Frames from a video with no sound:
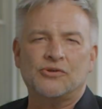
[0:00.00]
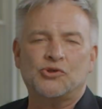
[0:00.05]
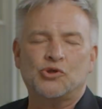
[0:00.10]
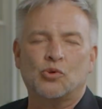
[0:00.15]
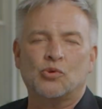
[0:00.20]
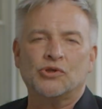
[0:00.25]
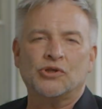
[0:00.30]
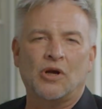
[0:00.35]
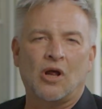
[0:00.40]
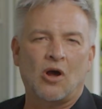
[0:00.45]

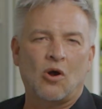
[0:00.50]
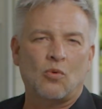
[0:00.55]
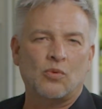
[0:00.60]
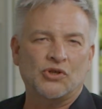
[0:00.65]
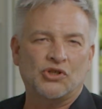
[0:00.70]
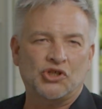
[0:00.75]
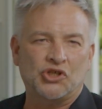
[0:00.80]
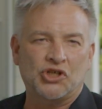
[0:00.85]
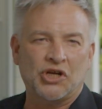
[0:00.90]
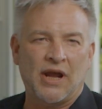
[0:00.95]
Georgia law
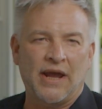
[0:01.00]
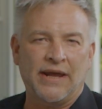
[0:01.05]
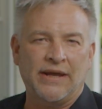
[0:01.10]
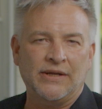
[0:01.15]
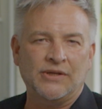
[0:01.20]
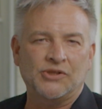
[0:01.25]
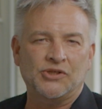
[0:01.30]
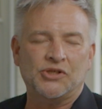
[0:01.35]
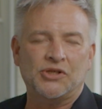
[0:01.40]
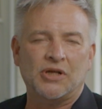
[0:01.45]
was
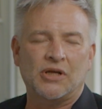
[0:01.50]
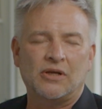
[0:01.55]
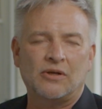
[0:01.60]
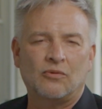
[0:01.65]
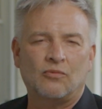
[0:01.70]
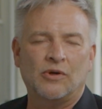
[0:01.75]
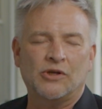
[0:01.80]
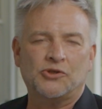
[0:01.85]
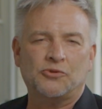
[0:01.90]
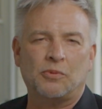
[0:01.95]
changed,
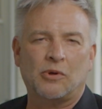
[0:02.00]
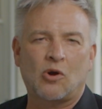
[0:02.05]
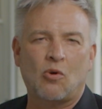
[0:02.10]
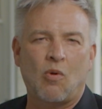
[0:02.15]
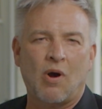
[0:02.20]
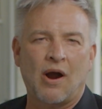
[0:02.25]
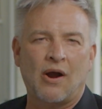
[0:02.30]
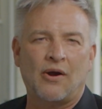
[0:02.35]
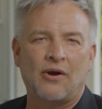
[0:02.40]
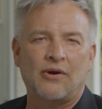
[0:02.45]
which
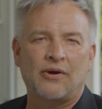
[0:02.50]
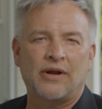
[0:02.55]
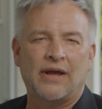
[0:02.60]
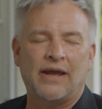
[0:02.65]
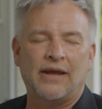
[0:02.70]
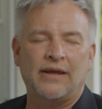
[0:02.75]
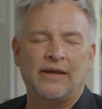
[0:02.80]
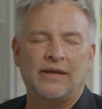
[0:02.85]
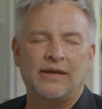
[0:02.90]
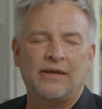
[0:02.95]
required
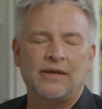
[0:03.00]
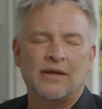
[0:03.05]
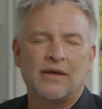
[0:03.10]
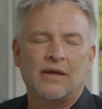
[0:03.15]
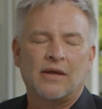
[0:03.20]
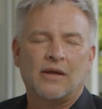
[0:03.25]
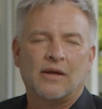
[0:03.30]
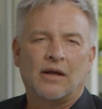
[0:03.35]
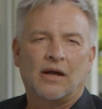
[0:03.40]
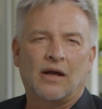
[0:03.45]

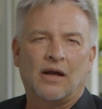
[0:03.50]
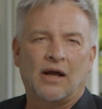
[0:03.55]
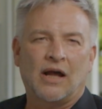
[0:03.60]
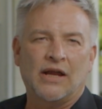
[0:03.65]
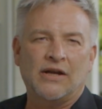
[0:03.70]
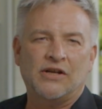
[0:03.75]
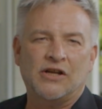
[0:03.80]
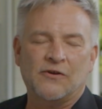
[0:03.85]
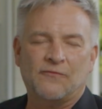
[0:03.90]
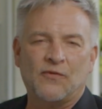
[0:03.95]

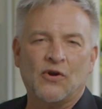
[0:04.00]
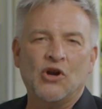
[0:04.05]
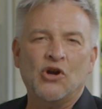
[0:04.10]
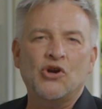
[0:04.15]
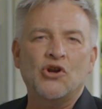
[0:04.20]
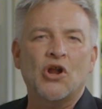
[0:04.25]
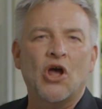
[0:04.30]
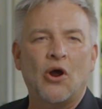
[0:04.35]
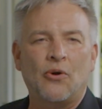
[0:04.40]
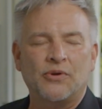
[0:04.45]
a different
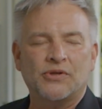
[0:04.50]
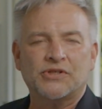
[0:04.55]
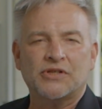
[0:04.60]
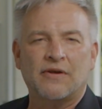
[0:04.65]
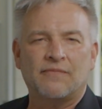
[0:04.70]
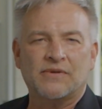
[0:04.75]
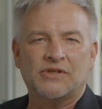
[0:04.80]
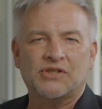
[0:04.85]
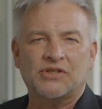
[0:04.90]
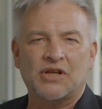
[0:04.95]
notice
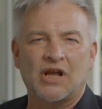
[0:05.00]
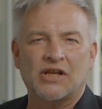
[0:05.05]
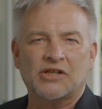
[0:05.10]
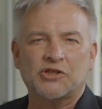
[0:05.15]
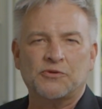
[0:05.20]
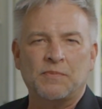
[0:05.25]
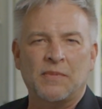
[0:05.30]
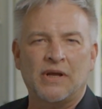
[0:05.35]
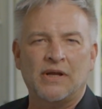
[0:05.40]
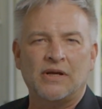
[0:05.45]
of
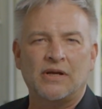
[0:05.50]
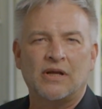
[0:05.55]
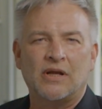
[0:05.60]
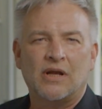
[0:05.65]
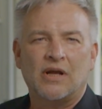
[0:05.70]
assessment.